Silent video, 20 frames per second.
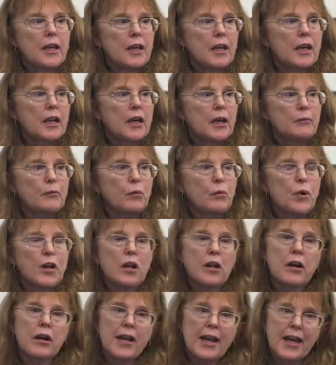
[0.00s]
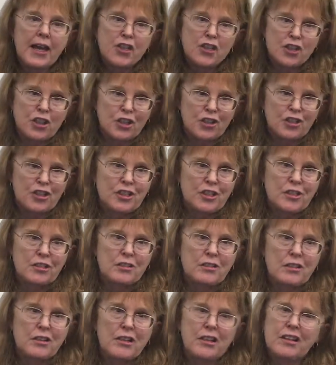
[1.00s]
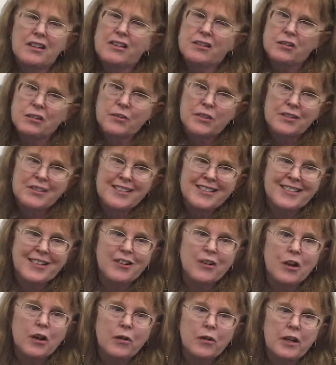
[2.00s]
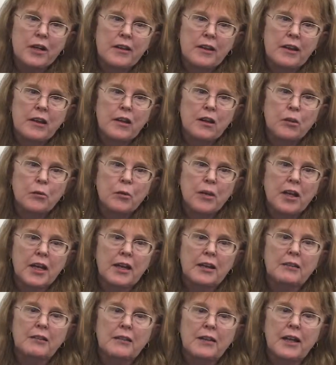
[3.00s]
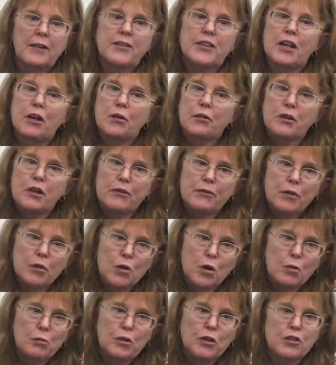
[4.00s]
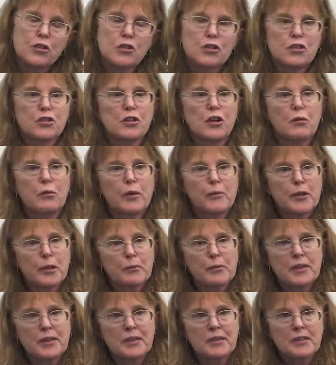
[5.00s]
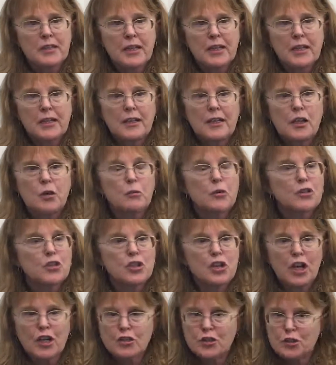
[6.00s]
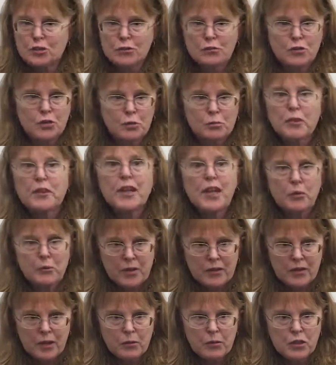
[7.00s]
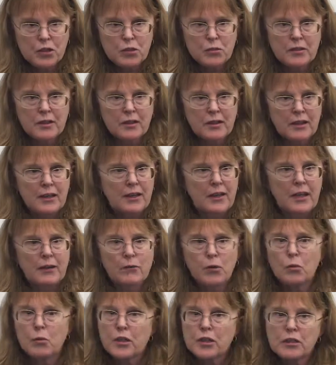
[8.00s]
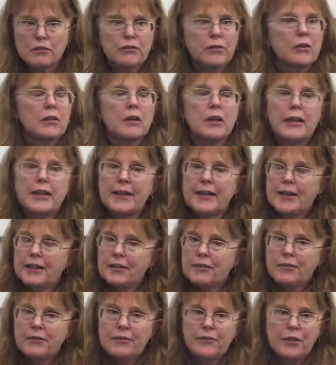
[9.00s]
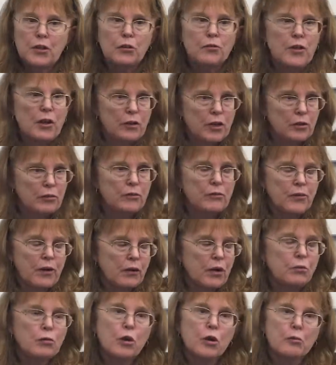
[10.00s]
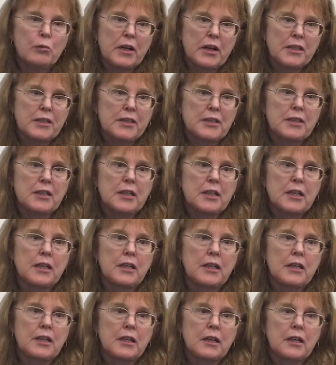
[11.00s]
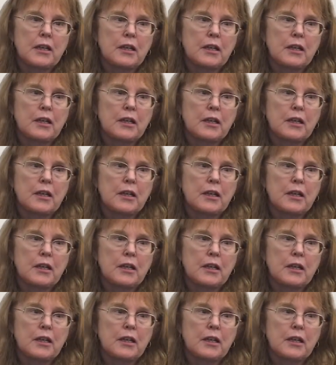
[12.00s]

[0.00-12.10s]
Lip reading: we are an adjunct to the kind of services that are already there. When I left healthcare for the homeless to start Women and Means, it was not to duplicate what they were doing. They have a wonderful, very, very robust and